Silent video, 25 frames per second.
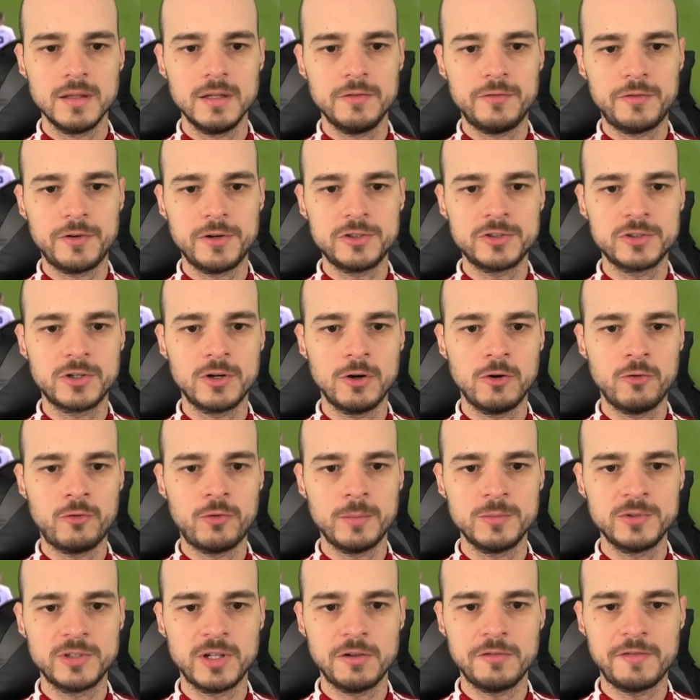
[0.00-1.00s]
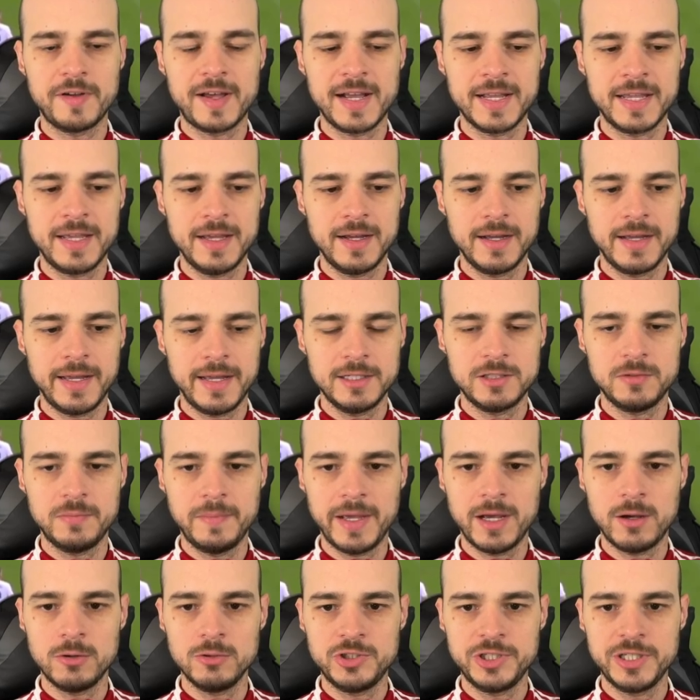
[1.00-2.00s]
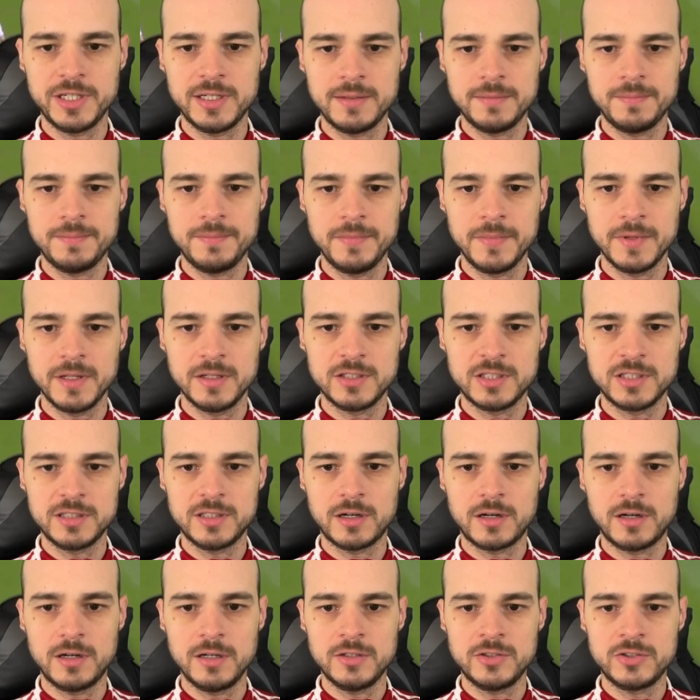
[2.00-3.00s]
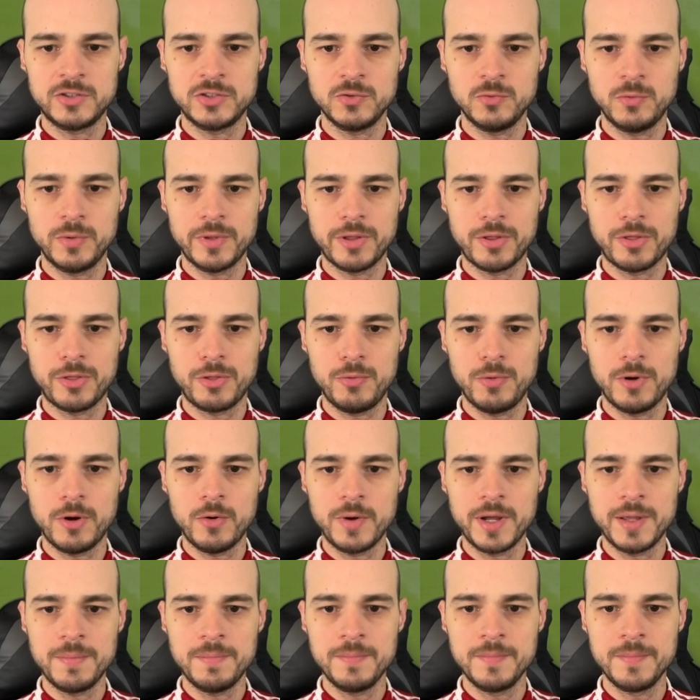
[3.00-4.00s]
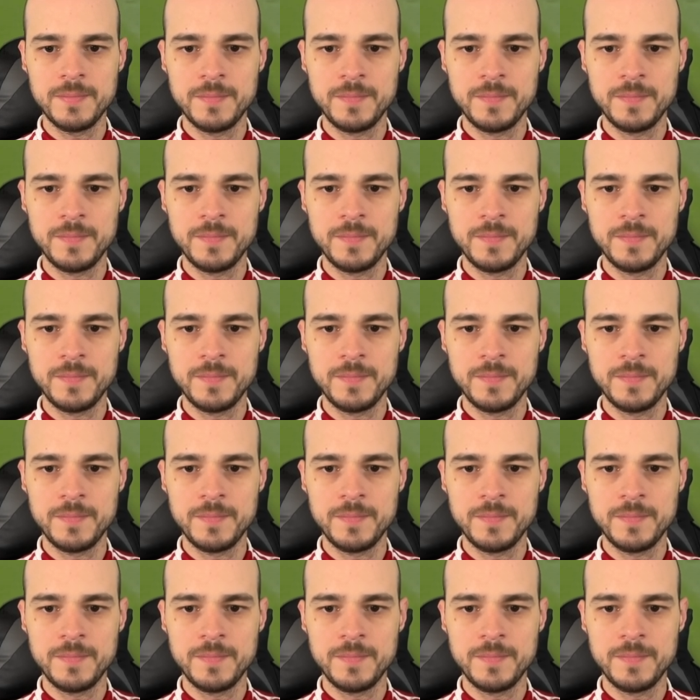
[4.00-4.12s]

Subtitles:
first goal from Slovakia against Belgium starts with a throw-in.